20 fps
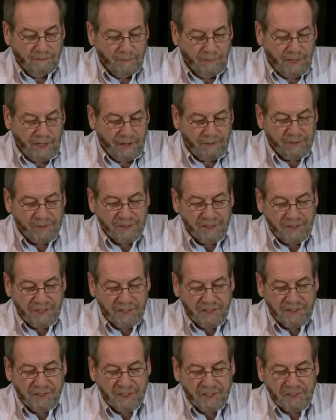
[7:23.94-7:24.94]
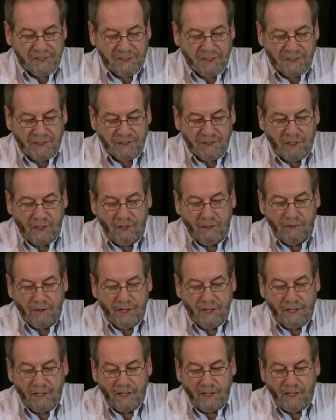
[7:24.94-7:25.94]
We have statistics that show
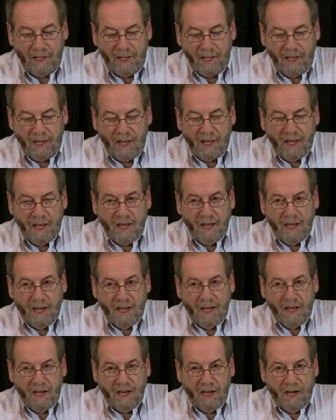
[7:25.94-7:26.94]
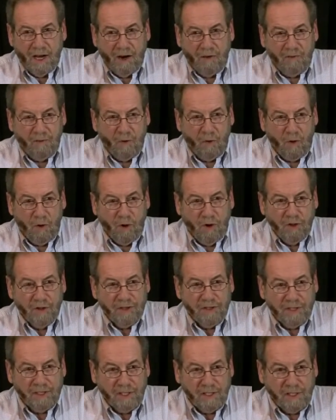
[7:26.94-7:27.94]
that of
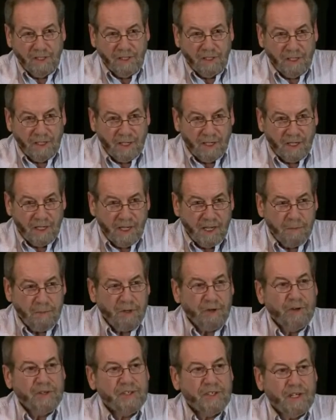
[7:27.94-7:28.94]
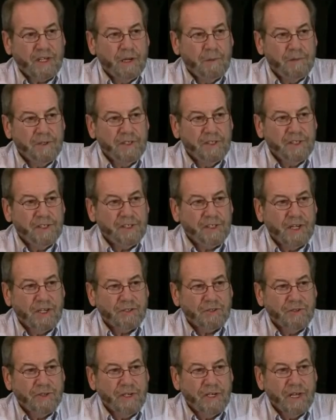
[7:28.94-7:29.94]
all the immigrants that come into this
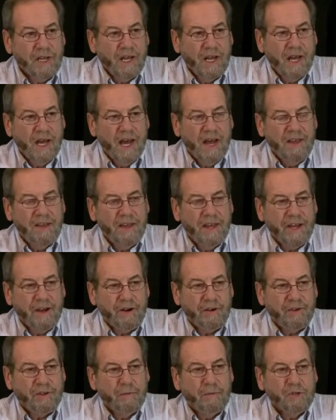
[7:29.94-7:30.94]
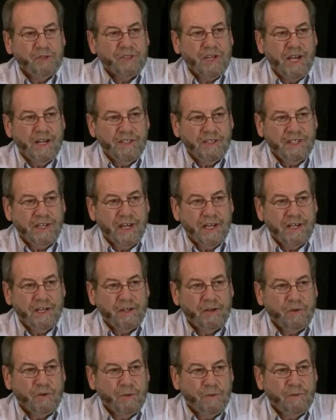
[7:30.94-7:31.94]
country, they are the most
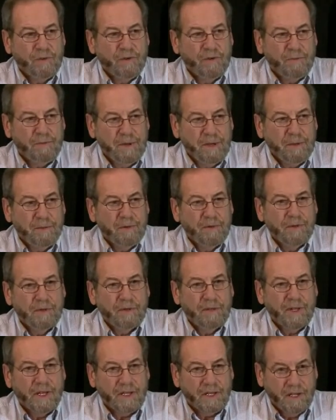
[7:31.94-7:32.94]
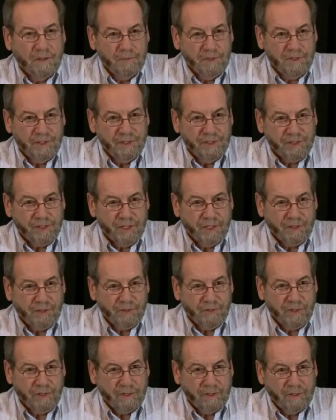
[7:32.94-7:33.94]
educated group of people that come into this
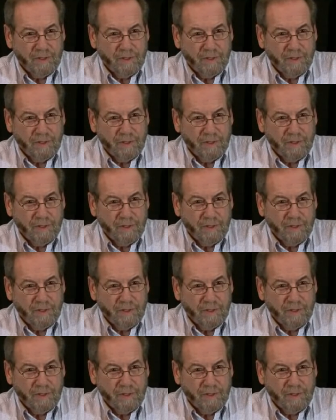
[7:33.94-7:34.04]
country.